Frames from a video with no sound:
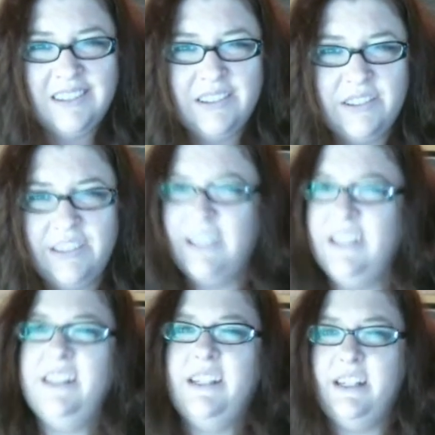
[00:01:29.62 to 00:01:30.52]
to
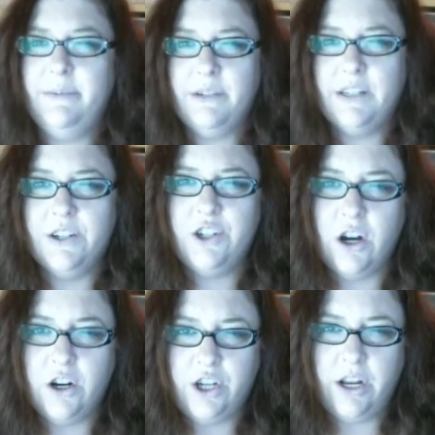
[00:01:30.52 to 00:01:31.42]
sixty percent
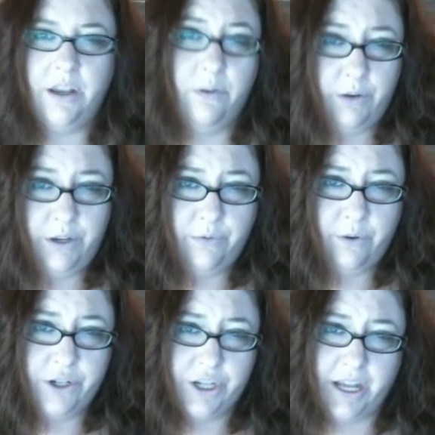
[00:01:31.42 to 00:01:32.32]
charge on it when you
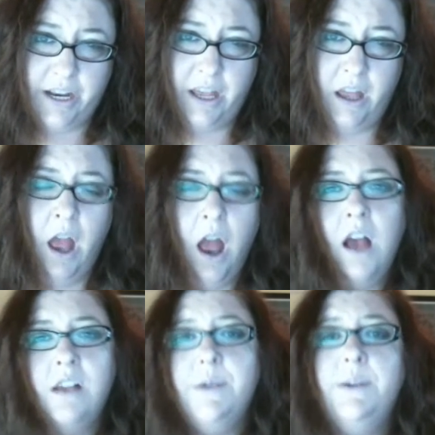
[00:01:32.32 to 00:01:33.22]
first get it,
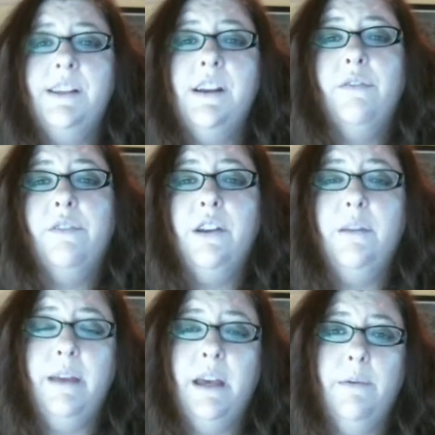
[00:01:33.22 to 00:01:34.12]
so it's enough for you to
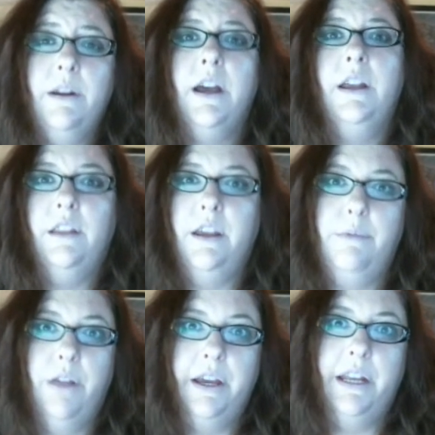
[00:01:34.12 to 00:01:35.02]
be able to kind of like
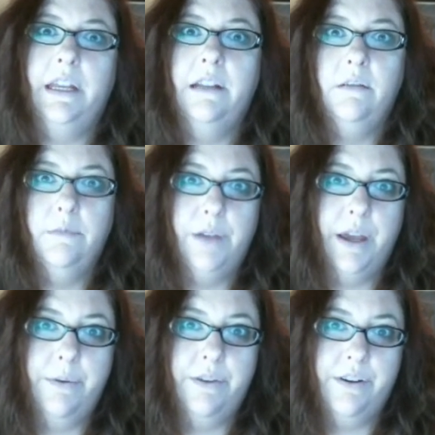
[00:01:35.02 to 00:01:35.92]
plug it in, play
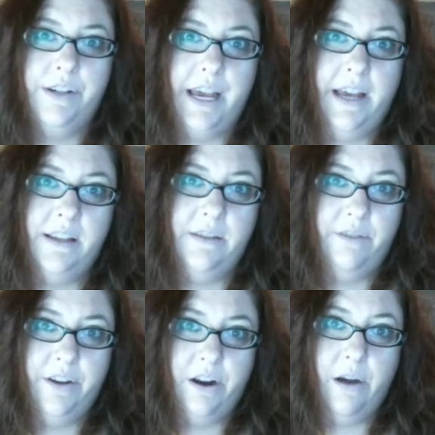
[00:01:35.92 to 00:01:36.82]
with your tanks and
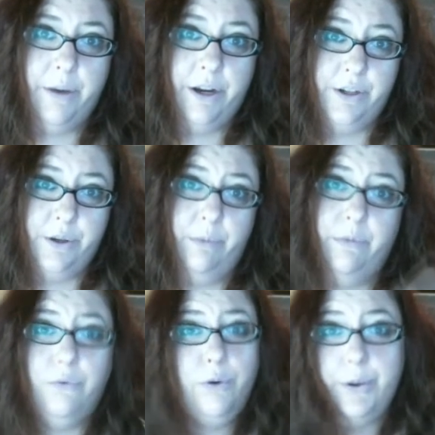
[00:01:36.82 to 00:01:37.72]
figure out what you're doing
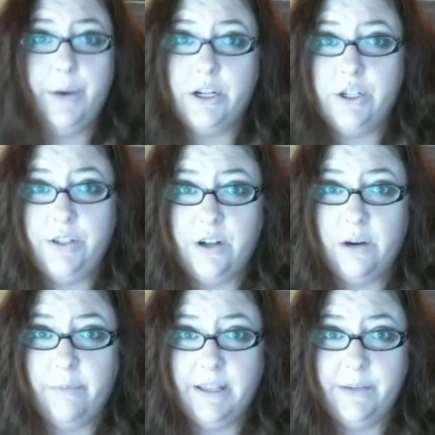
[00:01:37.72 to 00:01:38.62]
before you actually
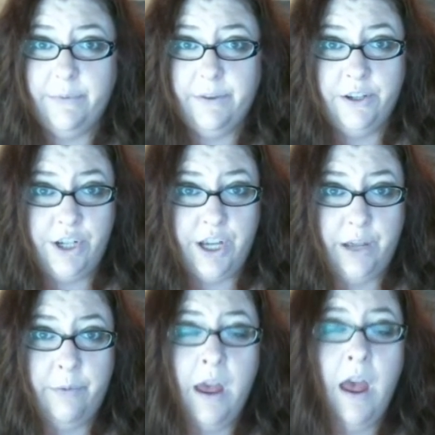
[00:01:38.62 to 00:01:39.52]
start messing with the
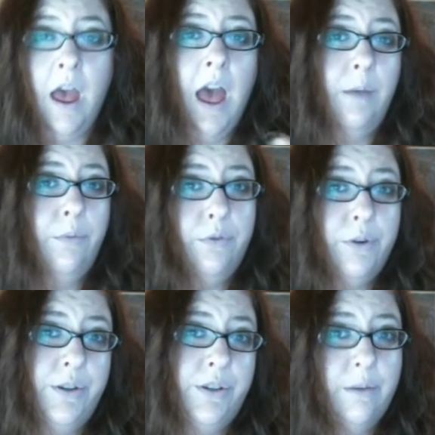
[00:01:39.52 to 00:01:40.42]
chip and before
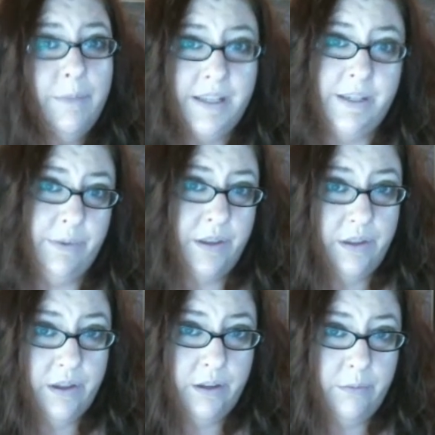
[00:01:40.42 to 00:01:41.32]
you start messing with
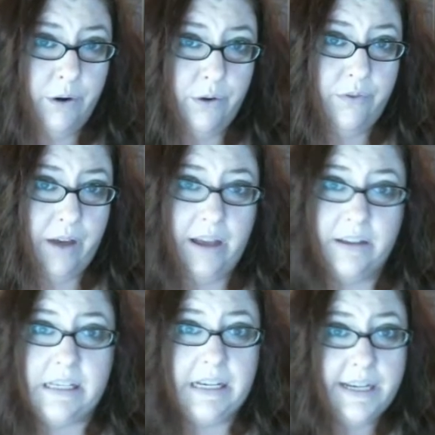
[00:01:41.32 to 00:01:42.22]
the
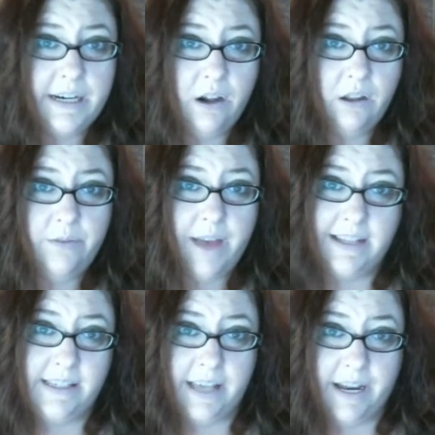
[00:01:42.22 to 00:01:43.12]
profiles and getting all of
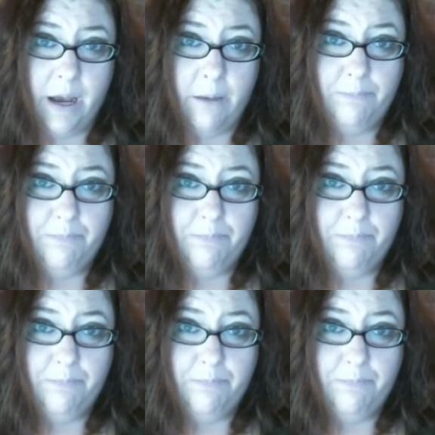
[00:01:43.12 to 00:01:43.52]
that set up.